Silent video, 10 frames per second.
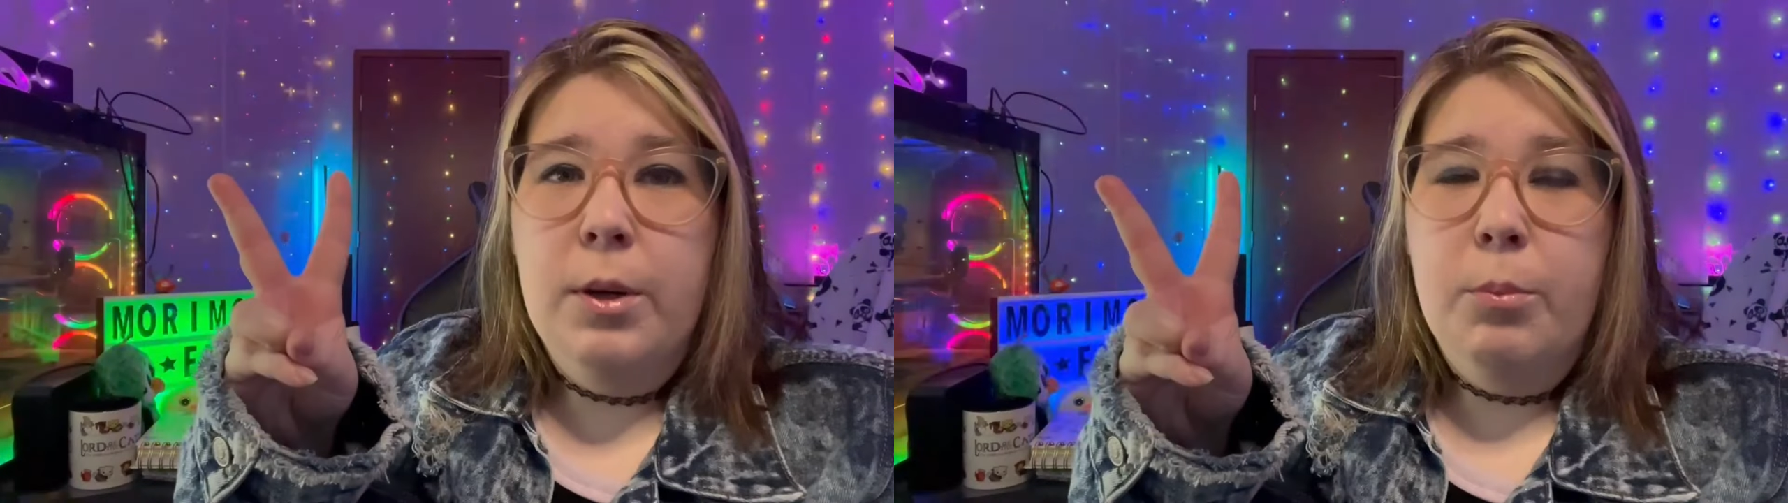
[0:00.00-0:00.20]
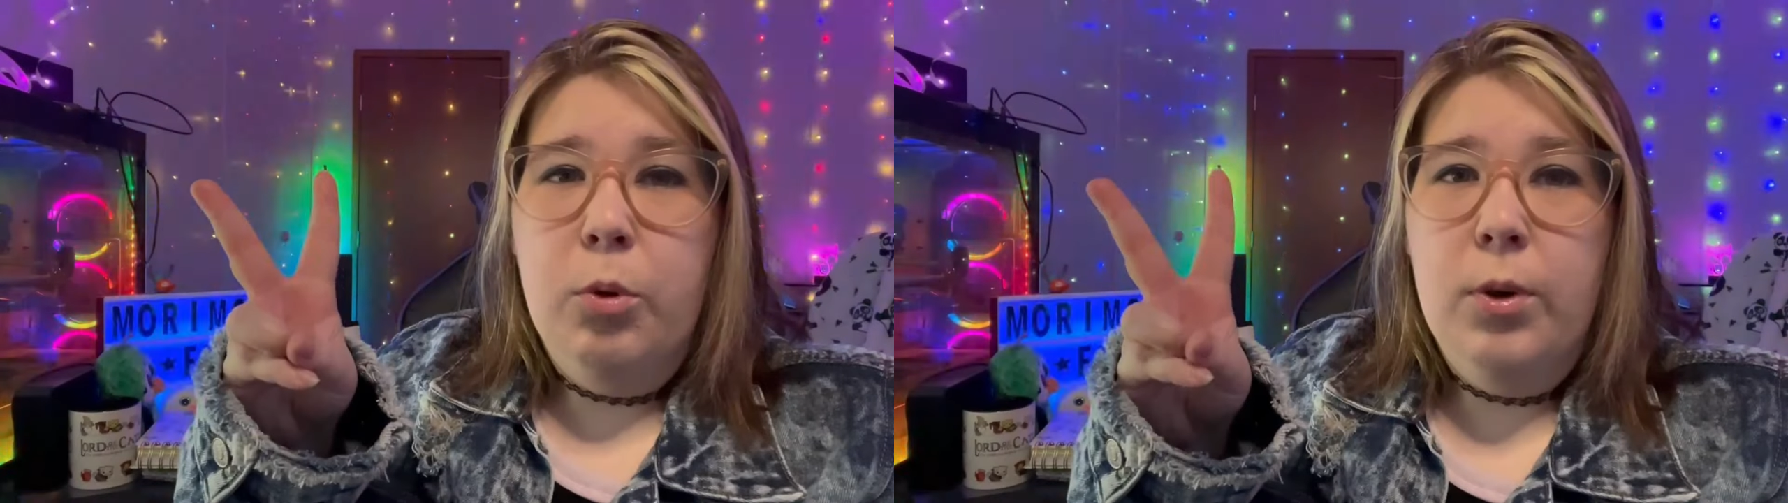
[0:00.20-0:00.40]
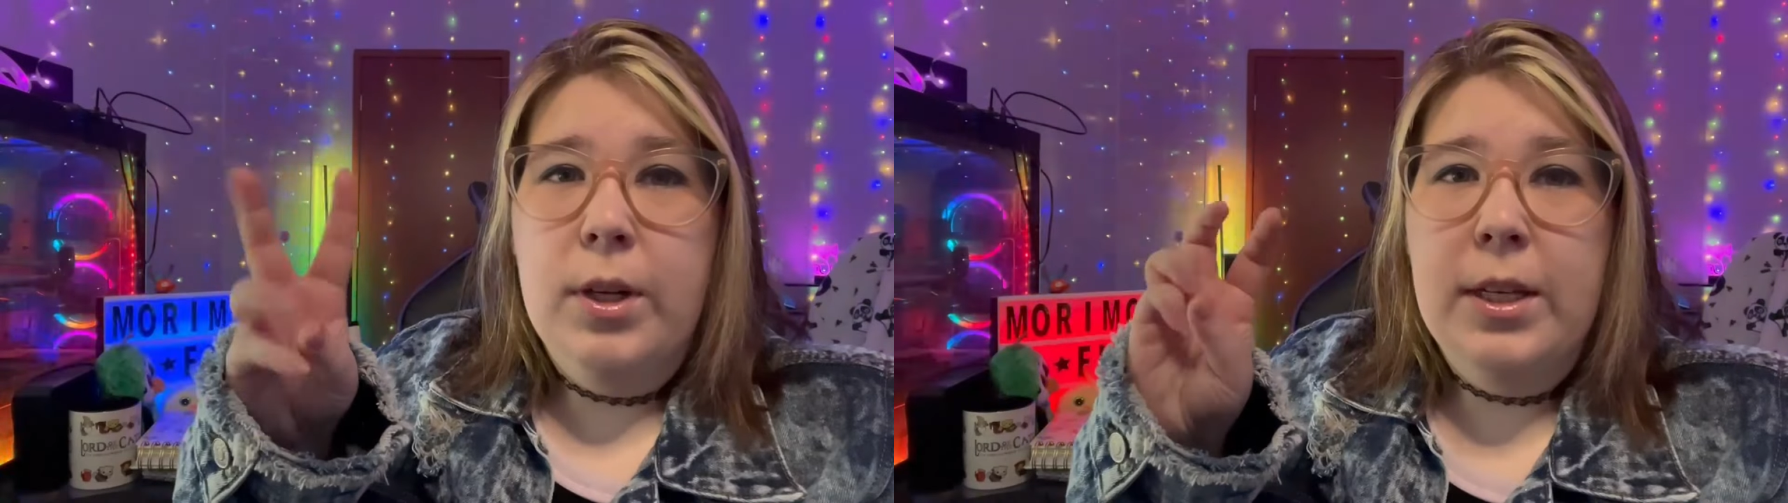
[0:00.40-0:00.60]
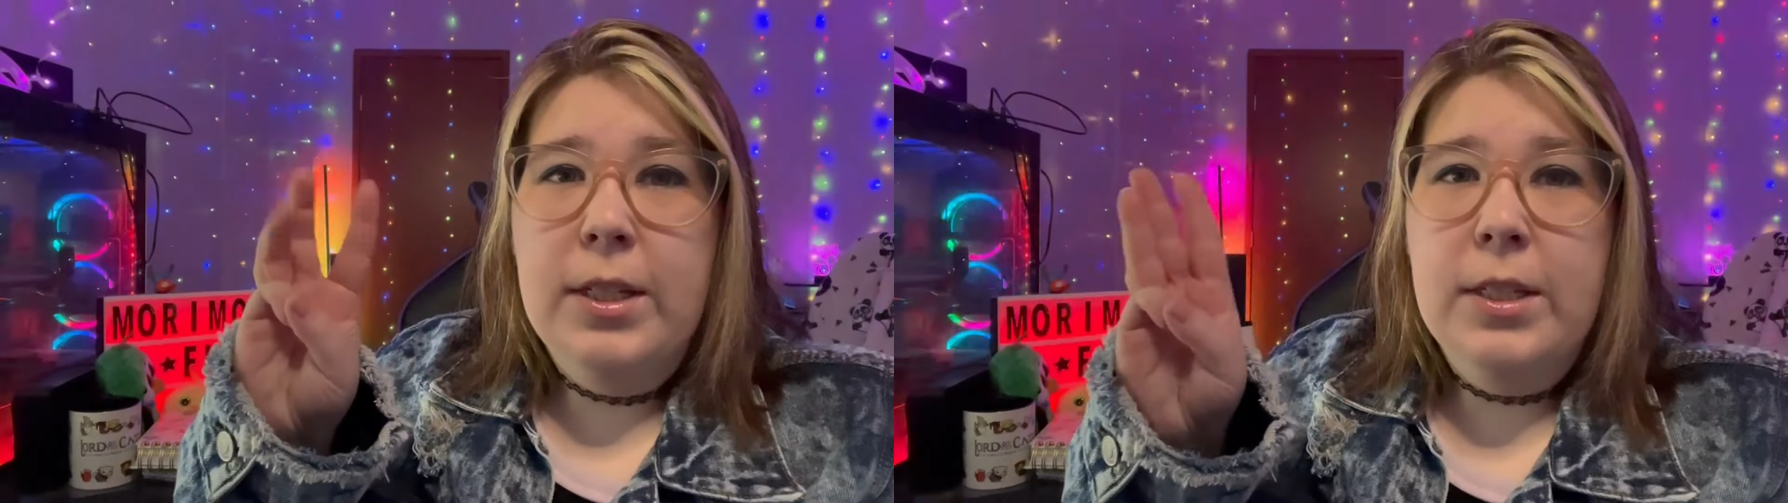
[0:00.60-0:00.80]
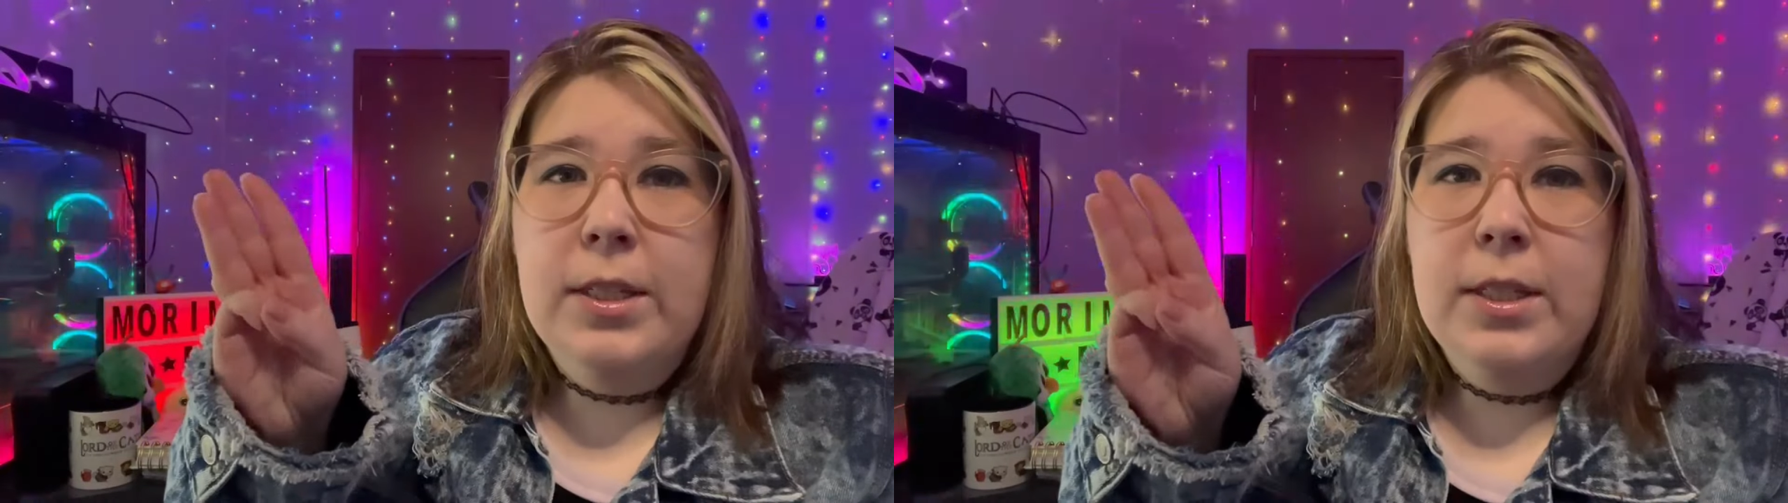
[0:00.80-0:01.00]

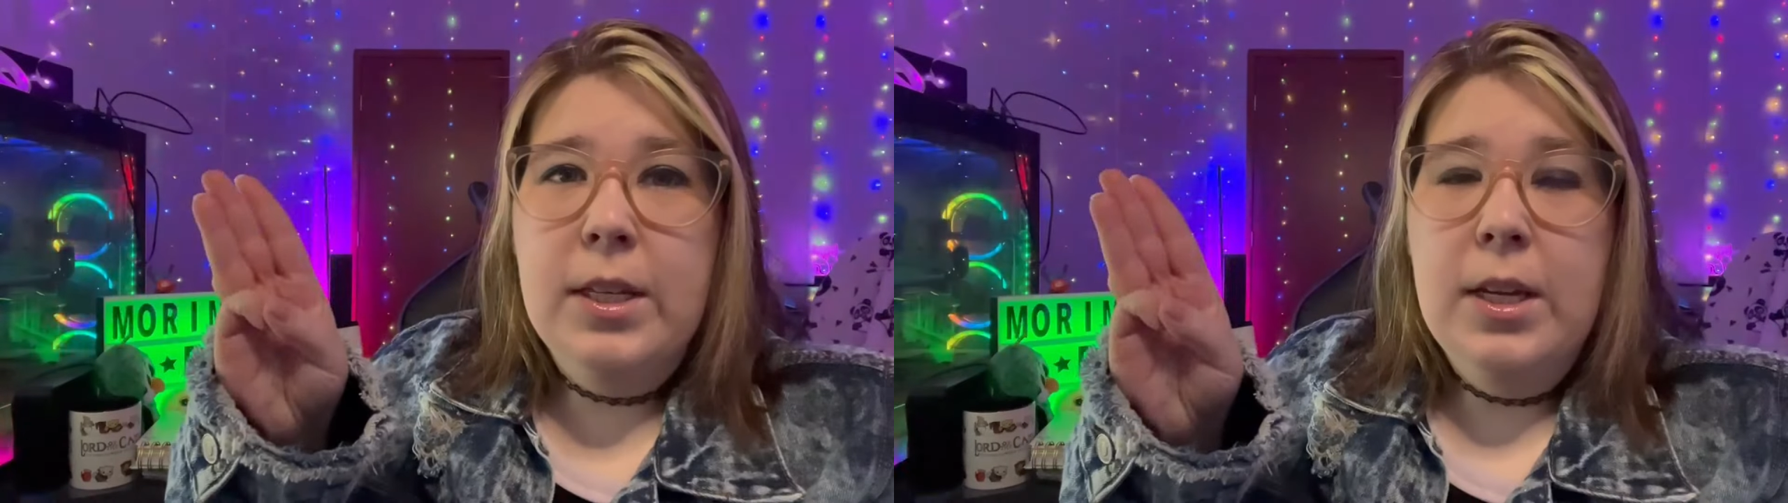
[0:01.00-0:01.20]
employees.